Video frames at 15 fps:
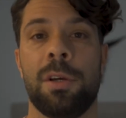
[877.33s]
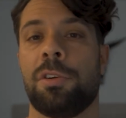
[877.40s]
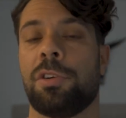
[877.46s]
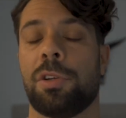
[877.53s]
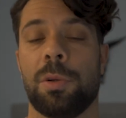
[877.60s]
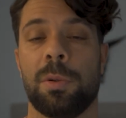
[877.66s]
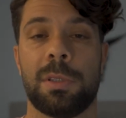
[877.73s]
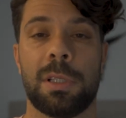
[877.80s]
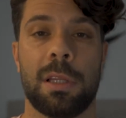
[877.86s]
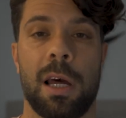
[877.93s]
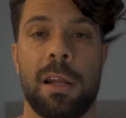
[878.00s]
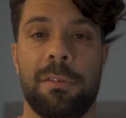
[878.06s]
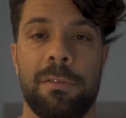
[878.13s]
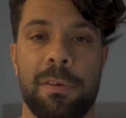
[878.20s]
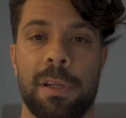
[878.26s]
shoots a
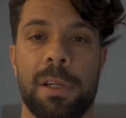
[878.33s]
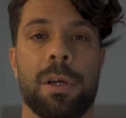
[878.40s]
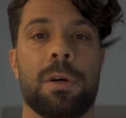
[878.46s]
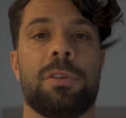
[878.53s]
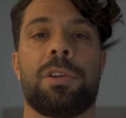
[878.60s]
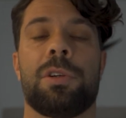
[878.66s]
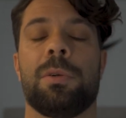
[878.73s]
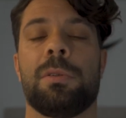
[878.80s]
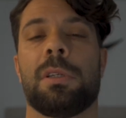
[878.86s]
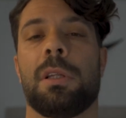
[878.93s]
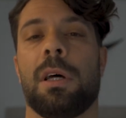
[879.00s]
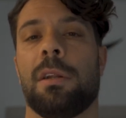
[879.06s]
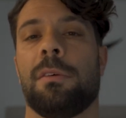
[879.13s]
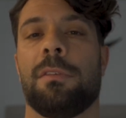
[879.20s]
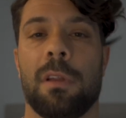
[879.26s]
lot of video, shoots a
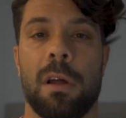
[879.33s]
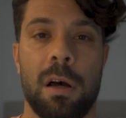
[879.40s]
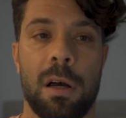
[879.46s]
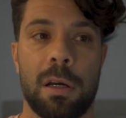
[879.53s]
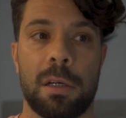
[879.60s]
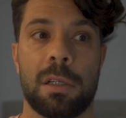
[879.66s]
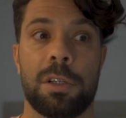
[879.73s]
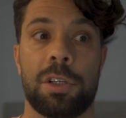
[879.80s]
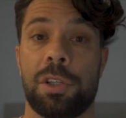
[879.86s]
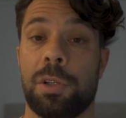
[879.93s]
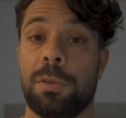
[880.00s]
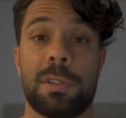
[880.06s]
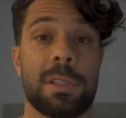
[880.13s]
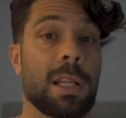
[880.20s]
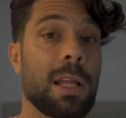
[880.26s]
lot of vlogs,
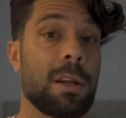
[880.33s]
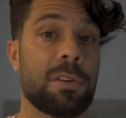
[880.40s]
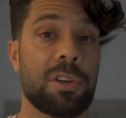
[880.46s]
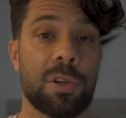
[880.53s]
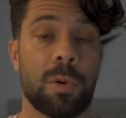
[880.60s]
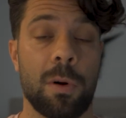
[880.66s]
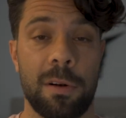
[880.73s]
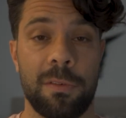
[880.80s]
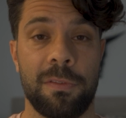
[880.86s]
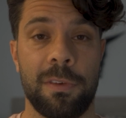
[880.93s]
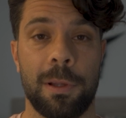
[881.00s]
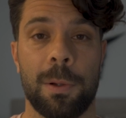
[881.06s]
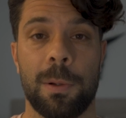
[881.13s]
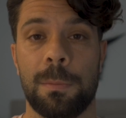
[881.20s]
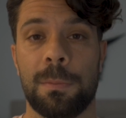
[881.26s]
shoots a lot of short
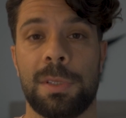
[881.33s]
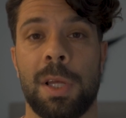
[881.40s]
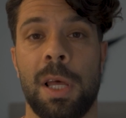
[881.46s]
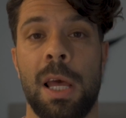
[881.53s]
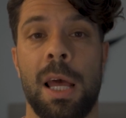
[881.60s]
films,